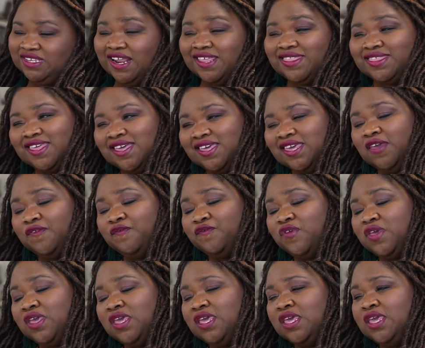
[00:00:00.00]
And I think if
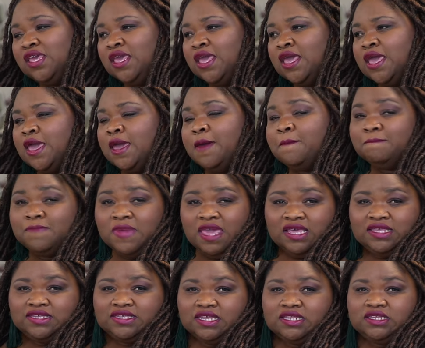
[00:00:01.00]
he
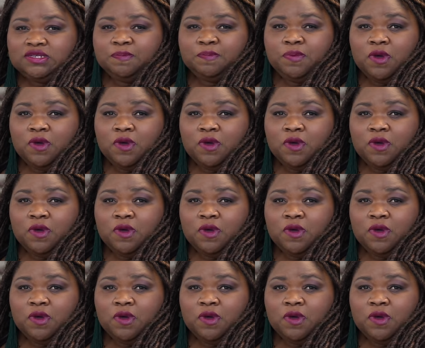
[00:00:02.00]
makes it